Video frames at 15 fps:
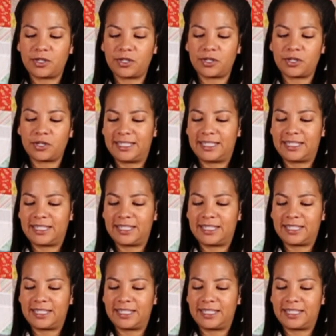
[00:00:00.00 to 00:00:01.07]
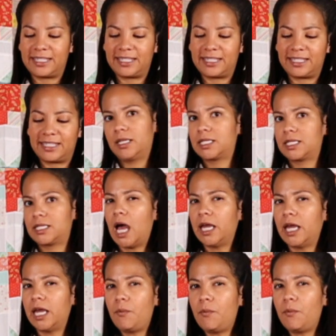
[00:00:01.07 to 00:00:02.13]
it's kind
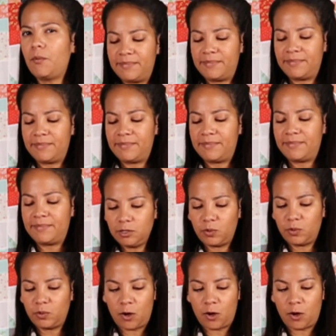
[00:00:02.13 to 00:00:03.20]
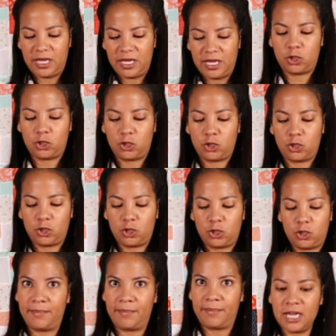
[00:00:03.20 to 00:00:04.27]
of a baby line without being super
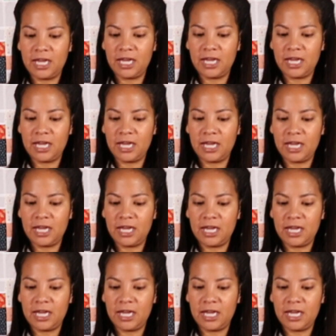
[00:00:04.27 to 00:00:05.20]
baby, which I'm